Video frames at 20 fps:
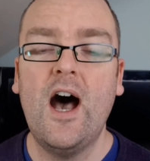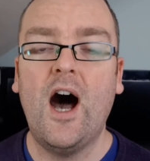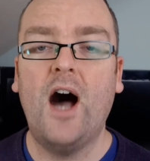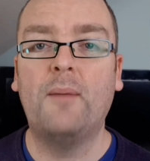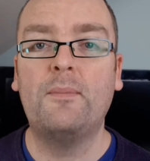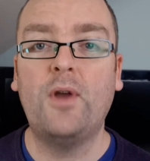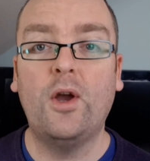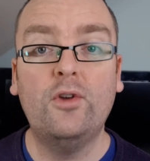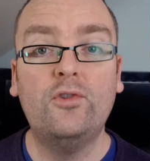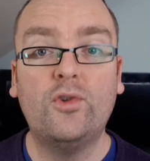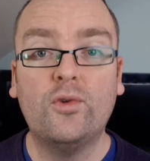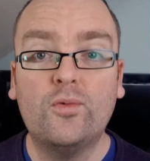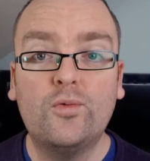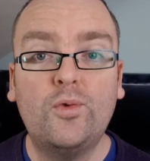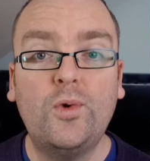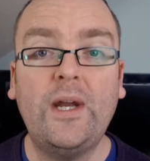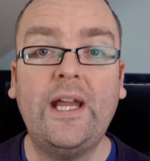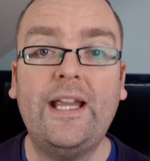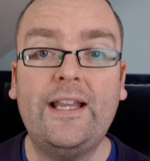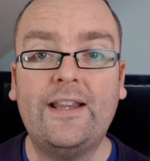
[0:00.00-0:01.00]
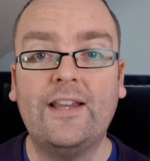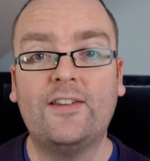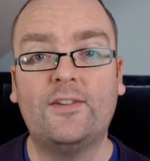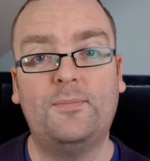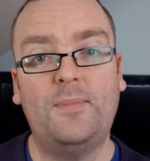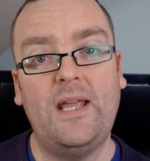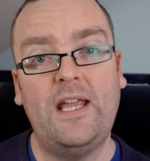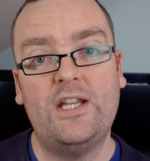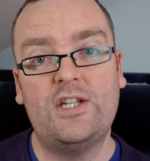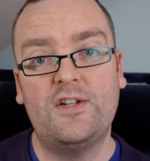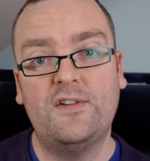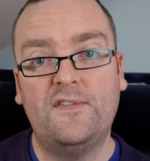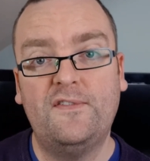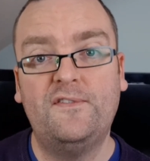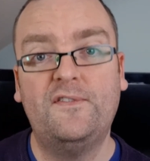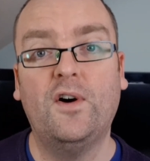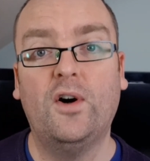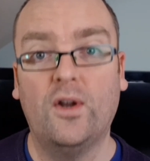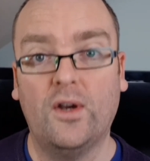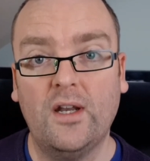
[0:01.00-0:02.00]
I'm going to read the speech
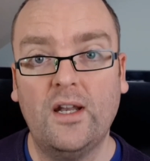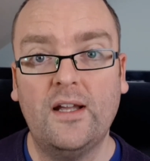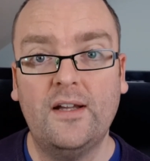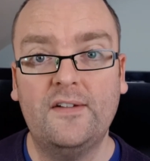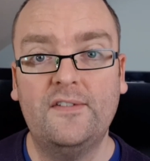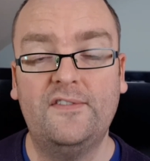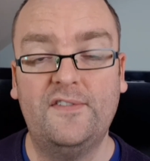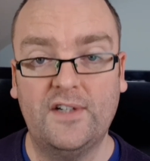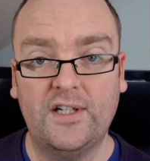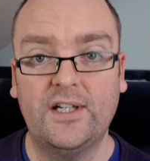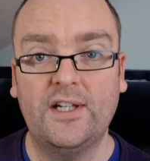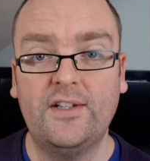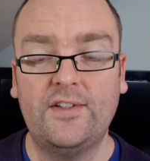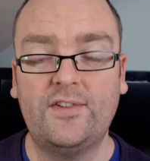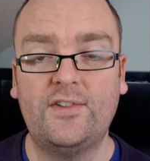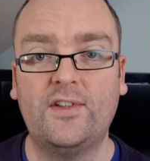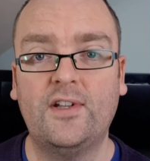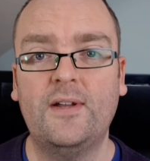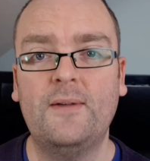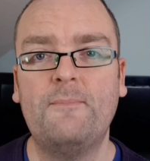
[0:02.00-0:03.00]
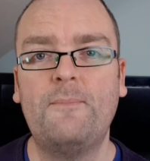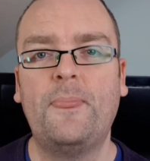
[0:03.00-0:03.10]
full first,